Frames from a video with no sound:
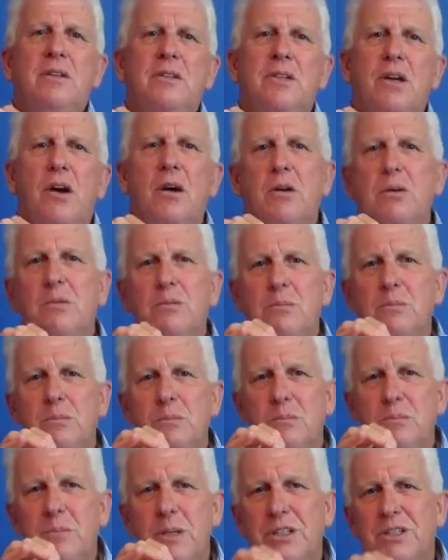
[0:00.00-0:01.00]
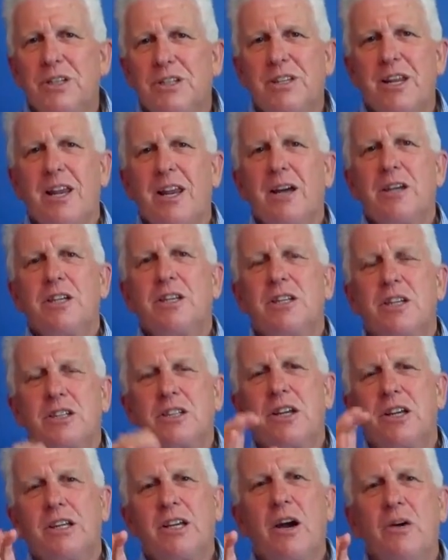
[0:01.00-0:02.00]
So, Mr. Seller, you
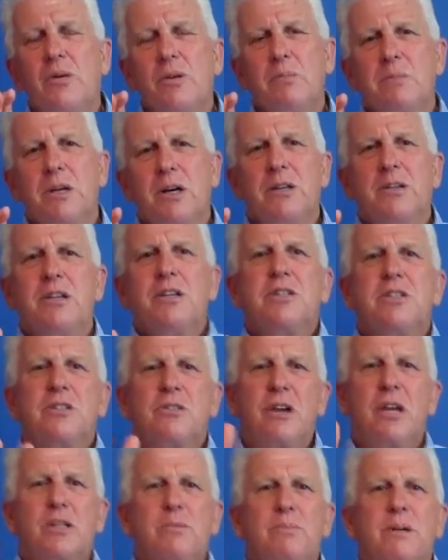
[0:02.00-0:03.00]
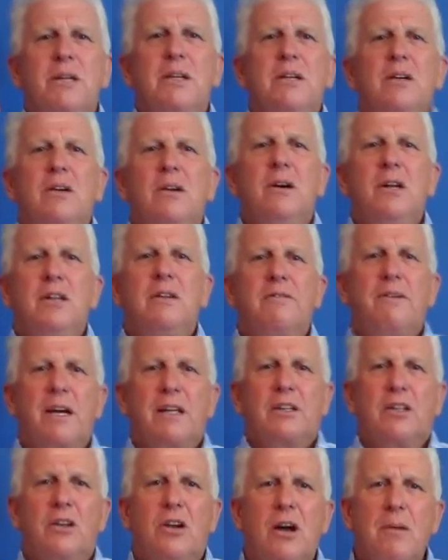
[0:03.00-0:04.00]
just got to go with me on this. Trust me on the
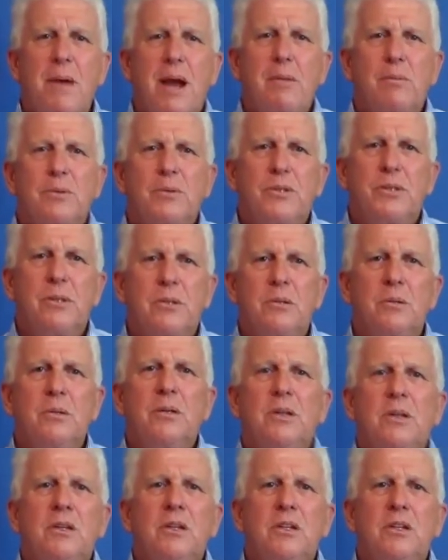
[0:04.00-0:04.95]
fact that I'm able to